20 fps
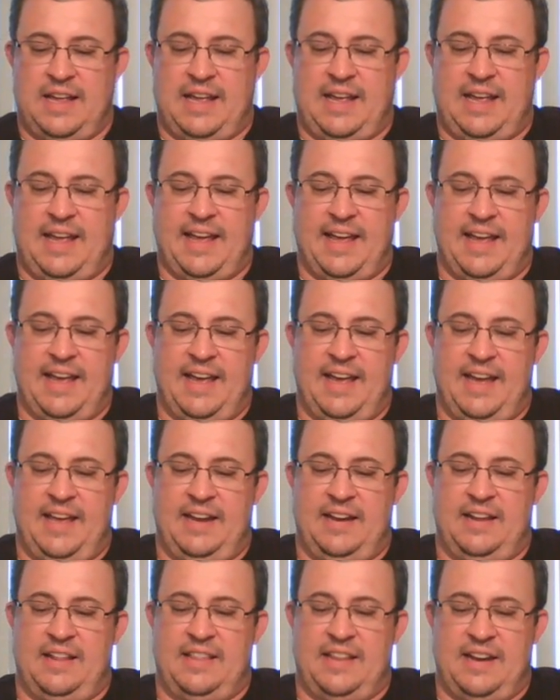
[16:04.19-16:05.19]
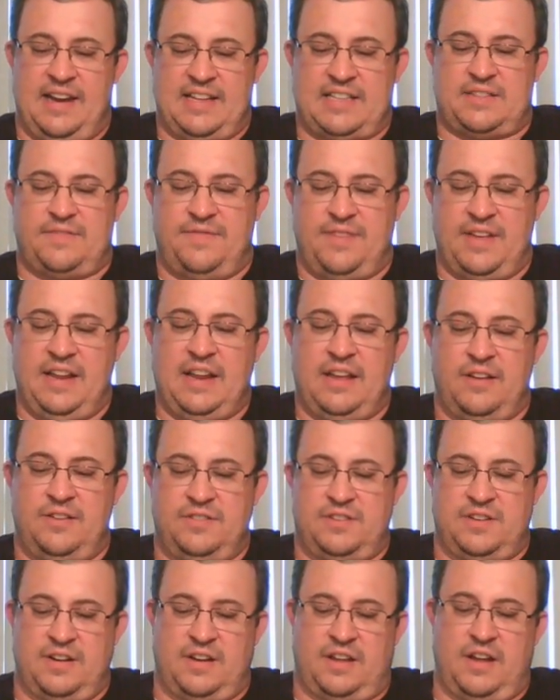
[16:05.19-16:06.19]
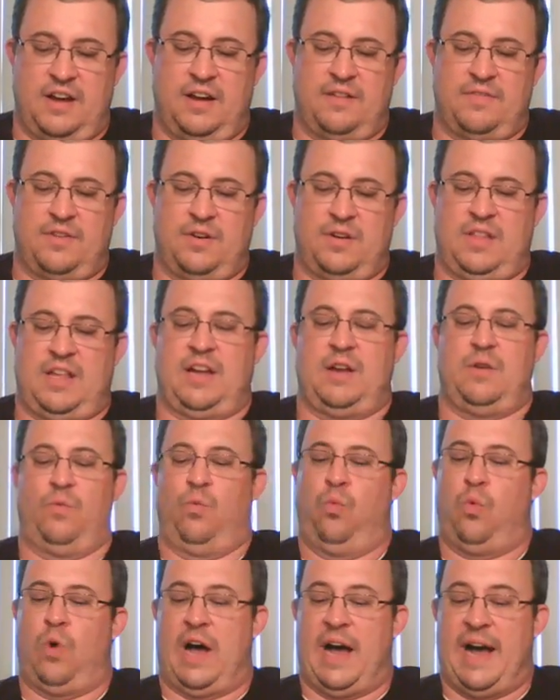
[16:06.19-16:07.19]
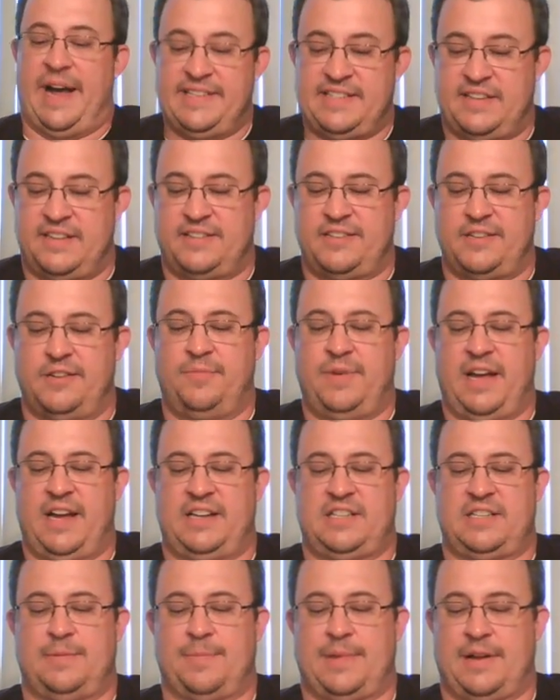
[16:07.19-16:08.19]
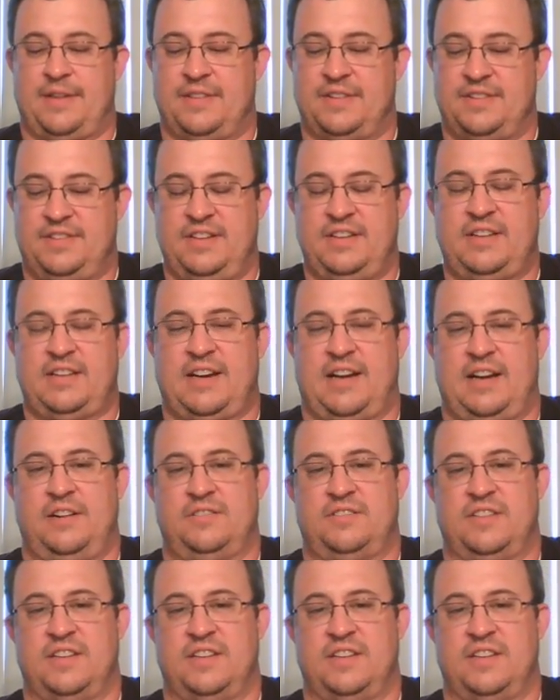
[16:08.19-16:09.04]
And the next video is going to cover, like, why is he so passionate about the Gentiles?